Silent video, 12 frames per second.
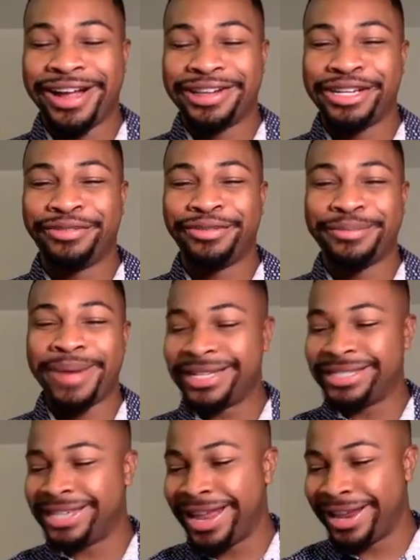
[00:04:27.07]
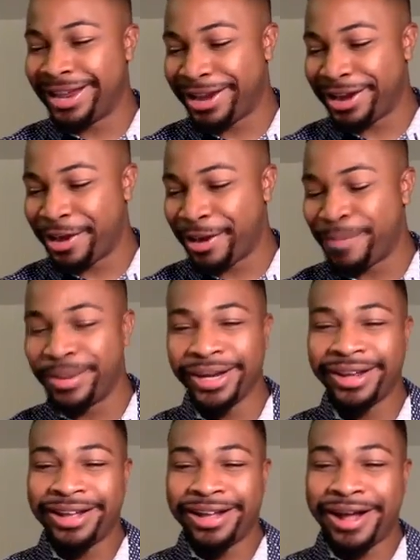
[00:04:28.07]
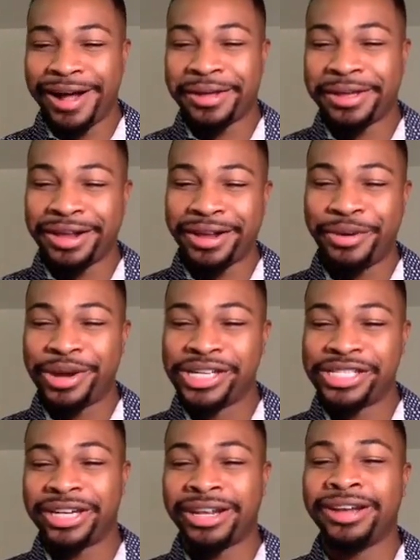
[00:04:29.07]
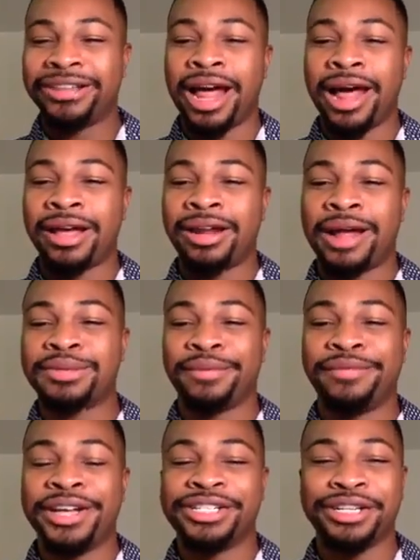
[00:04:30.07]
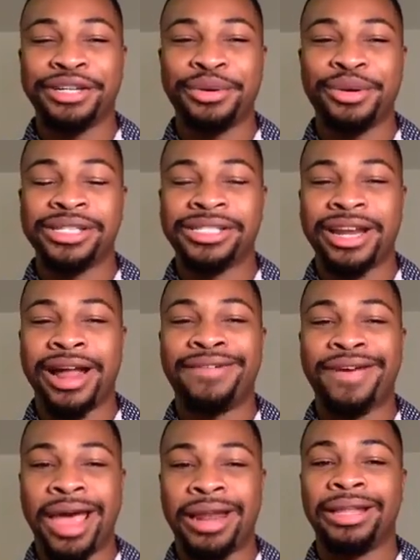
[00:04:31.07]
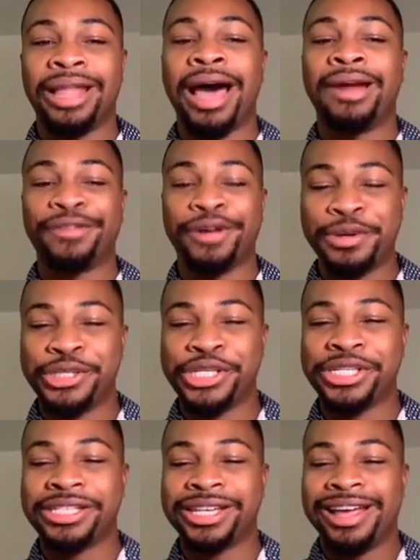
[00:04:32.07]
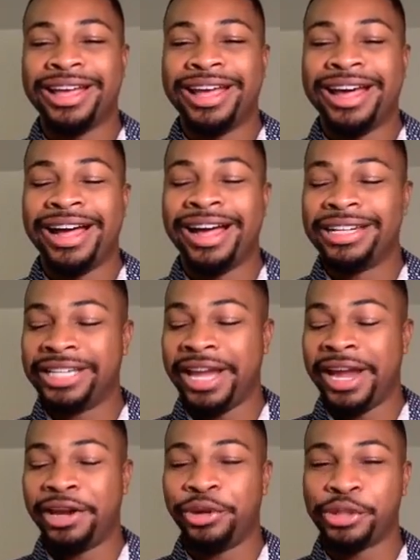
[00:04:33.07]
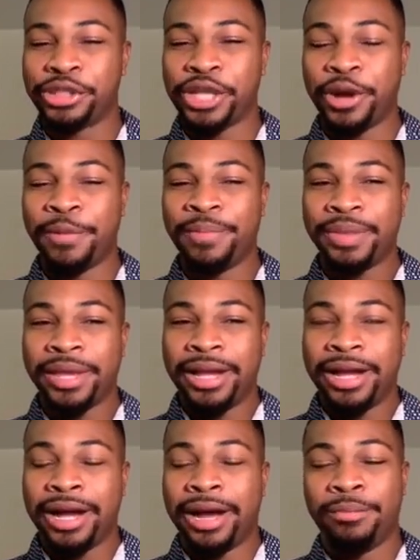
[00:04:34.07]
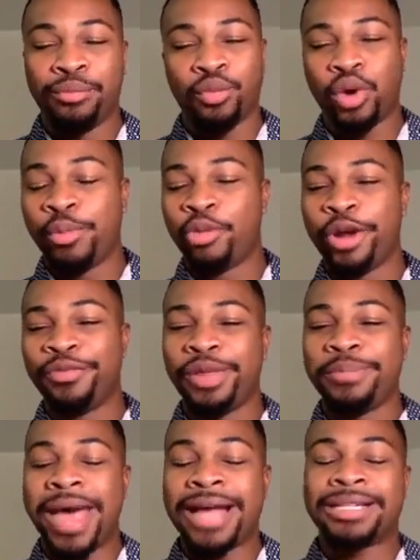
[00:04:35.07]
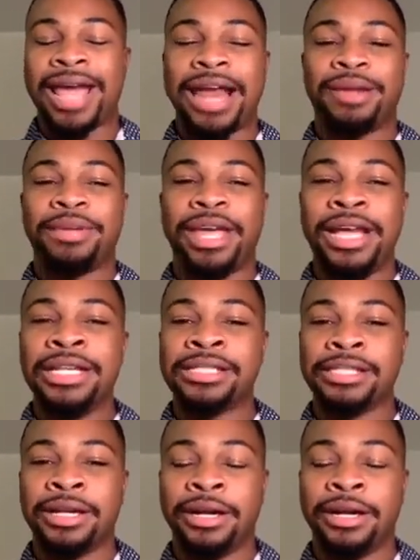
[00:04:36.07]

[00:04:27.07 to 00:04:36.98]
just for my sake, But good question and good observation, Lewis, that I've had a lot of coaches to handle. So real briefly, back to Adam Gase.